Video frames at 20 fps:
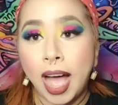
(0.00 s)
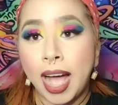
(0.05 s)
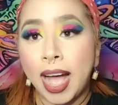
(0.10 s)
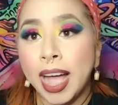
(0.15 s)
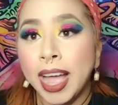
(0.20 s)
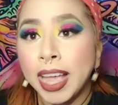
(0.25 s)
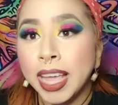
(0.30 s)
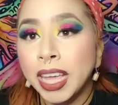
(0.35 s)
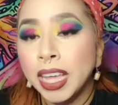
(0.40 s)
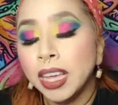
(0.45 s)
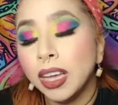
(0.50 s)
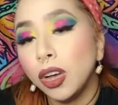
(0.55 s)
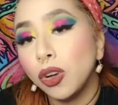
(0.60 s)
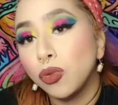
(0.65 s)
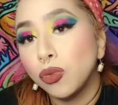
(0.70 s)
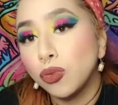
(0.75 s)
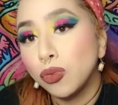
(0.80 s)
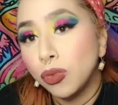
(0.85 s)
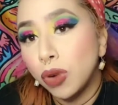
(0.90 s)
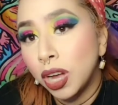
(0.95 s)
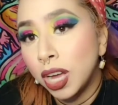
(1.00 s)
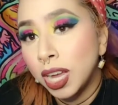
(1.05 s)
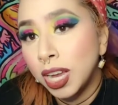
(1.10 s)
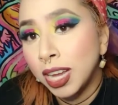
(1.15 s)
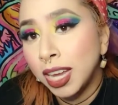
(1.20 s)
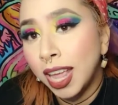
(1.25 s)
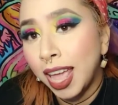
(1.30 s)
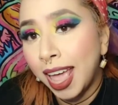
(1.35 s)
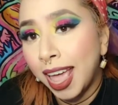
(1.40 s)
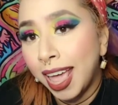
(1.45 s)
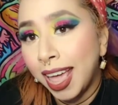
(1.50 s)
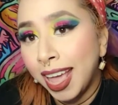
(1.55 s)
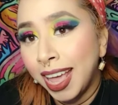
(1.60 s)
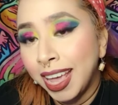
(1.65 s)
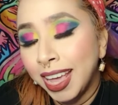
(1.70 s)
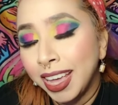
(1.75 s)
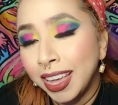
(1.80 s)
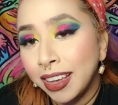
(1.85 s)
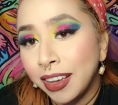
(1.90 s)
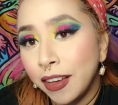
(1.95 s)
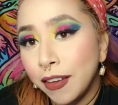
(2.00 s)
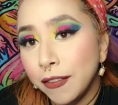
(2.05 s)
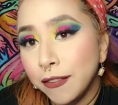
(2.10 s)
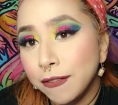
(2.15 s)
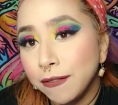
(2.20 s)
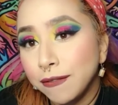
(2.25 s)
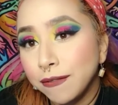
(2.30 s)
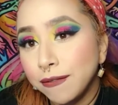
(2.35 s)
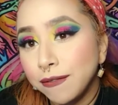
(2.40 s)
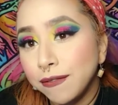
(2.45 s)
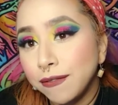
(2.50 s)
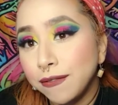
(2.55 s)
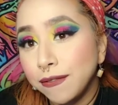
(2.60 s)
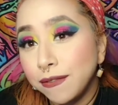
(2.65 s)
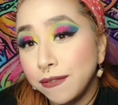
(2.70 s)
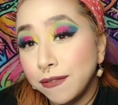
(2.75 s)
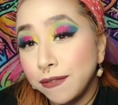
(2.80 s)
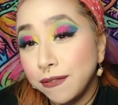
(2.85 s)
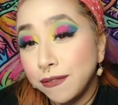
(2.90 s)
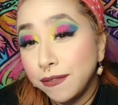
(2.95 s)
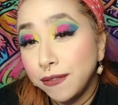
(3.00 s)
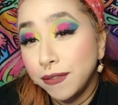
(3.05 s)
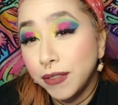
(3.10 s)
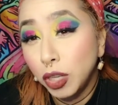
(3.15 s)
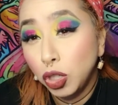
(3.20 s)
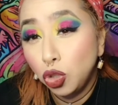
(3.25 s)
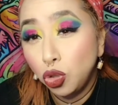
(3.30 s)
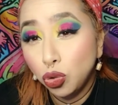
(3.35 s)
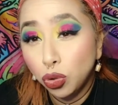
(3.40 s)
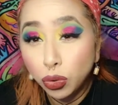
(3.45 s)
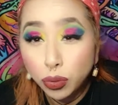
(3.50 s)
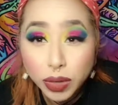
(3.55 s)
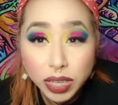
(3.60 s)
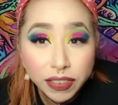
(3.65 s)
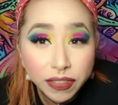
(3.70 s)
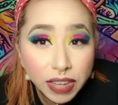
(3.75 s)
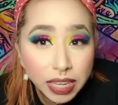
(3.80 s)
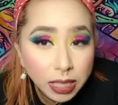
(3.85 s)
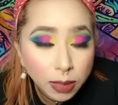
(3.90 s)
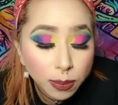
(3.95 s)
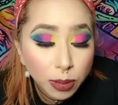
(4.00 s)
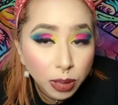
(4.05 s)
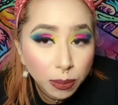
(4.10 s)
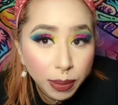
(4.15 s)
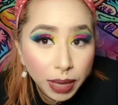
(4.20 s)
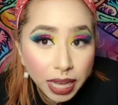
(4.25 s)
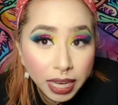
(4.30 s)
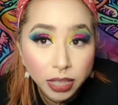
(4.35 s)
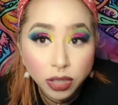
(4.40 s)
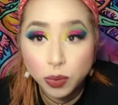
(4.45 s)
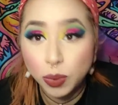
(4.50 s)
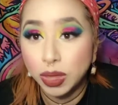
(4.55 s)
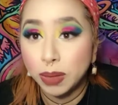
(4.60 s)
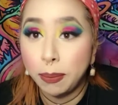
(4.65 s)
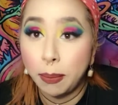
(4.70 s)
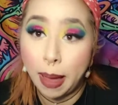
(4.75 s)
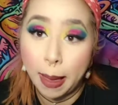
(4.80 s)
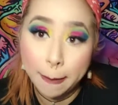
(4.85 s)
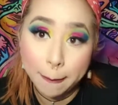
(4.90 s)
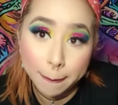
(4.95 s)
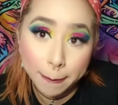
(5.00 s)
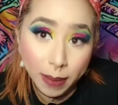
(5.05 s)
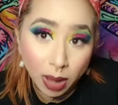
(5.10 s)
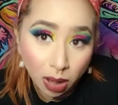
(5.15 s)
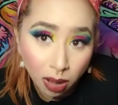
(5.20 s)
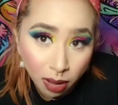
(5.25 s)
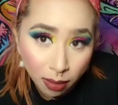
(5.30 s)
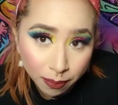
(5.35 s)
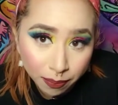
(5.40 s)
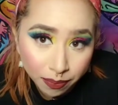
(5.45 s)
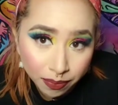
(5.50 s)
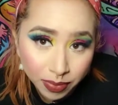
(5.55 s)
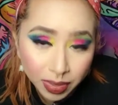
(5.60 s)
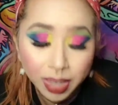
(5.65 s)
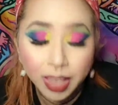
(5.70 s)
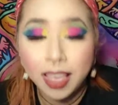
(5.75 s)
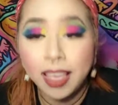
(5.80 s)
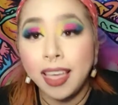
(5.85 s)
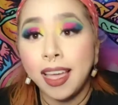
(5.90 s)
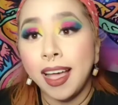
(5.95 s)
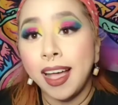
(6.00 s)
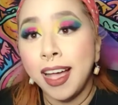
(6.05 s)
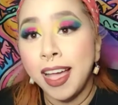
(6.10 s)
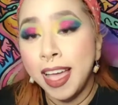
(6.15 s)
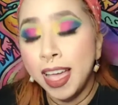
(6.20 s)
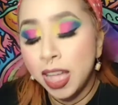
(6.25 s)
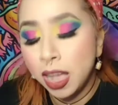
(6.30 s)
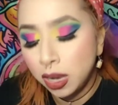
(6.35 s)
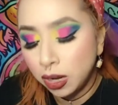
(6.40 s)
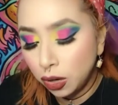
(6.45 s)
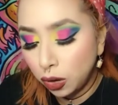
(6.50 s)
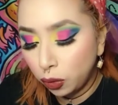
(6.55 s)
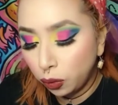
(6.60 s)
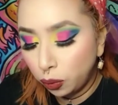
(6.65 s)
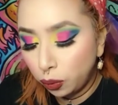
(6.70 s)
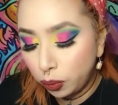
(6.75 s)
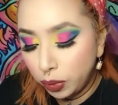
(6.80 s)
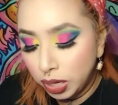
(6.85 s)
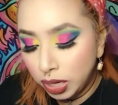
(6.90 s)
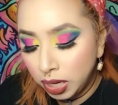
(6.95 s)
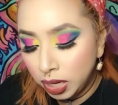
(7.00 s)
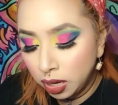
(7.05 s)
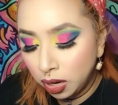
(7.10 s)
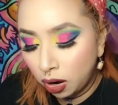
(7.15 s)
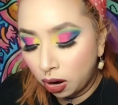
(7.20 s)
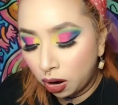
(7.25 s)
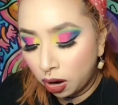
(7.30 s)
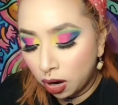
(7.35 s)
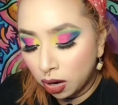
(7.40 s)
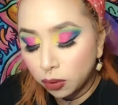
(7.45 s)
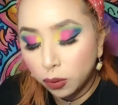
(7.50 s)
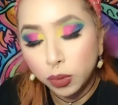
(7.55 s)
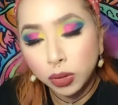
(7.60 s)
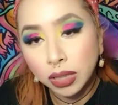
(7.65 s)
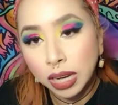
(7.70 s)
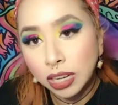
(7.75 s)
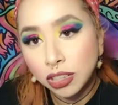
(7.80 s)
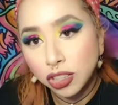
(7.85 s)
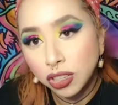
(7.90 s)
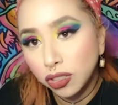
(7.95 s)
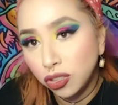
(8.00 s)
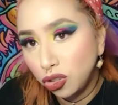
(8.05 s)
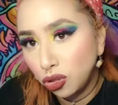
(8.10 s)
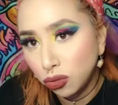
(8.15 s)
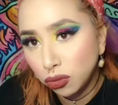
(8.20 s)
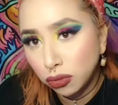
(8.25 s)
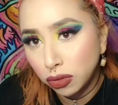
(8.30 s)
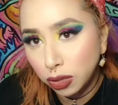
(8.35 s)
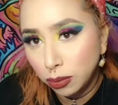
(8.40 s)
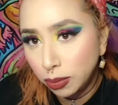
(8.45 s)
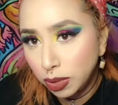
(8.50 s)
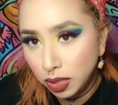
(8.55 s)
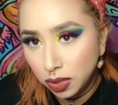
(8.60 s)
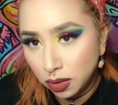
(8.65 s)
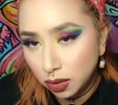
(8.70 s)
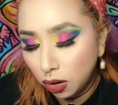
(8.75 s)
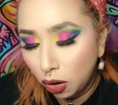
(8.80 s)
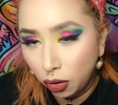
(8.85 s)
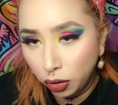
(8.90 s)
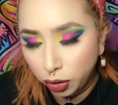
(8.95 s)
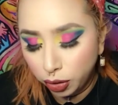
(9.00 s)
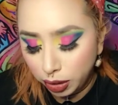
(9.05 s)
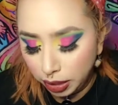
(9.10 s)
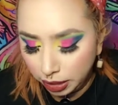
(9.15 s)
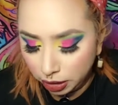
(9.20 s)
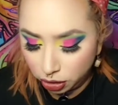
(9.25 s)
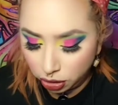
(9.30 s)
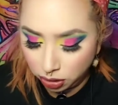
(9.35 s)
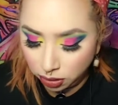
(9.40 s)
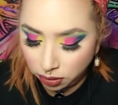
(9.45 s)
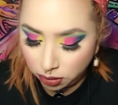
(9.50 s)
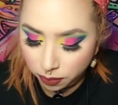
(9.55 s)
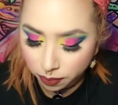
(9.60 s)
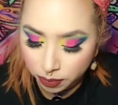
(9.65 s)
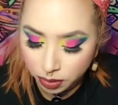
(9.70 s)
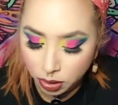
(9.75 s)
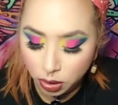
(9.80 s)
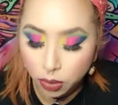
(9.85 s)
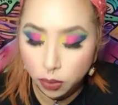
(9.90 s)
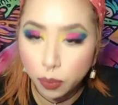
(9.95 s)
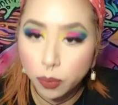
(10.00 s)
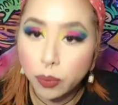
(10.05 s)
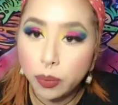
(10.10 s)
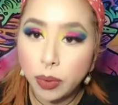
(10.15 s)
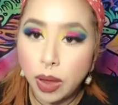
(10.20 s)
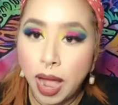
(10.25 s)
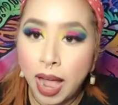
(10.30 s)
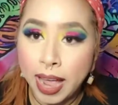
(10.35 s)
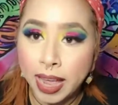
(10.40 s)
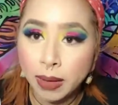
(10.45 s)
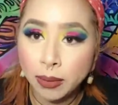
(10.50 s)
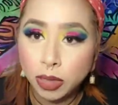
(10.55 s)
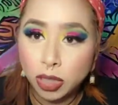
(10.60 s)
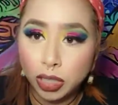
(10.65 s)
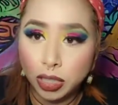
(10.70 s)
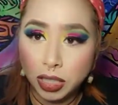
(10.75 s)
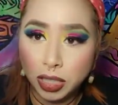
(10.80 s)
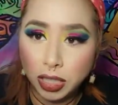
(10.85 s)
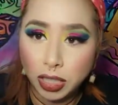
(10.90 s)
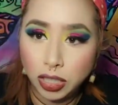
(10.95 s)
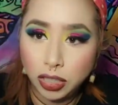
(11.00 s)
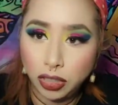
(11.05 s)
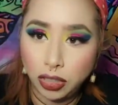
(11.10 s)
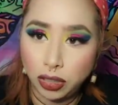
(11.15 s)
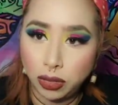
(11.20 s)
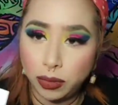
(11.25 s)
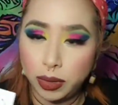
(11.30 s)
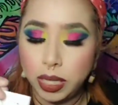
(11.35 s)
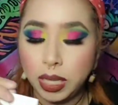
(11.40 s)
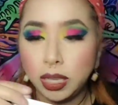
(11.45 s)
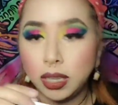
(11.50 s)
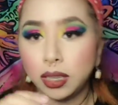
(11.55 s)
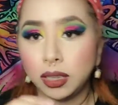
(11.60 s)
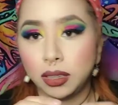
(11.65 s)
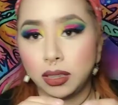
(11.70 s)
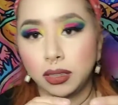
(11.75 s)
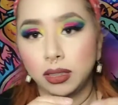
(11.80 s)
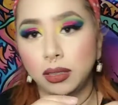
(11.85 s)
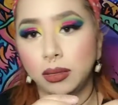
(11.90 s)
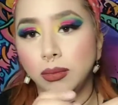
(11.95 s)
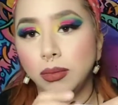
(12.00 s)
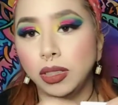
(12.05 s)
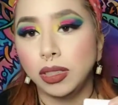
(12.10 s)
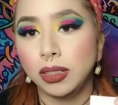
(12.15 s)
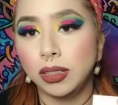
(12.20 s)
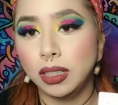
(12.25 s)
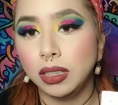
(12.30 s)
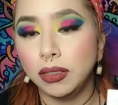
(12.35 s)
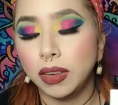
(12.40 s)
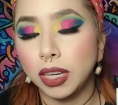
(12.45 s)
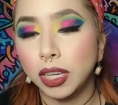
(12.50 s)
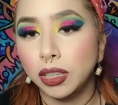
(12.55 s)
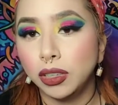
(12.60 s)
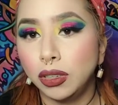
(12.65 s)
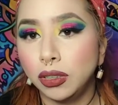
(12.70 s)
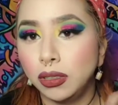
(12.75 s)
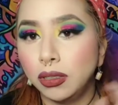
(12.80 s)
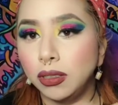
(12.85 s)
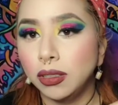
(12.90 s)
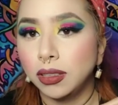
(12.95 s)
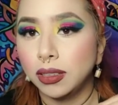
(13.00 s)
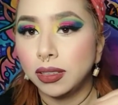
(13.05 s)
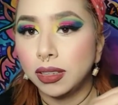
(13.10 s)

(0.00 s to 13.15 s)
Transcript: I run a jewelry Facebook page with my mom. And we are, well, not just jewelry, but it's all creations. I am currently doing, let me see if I can put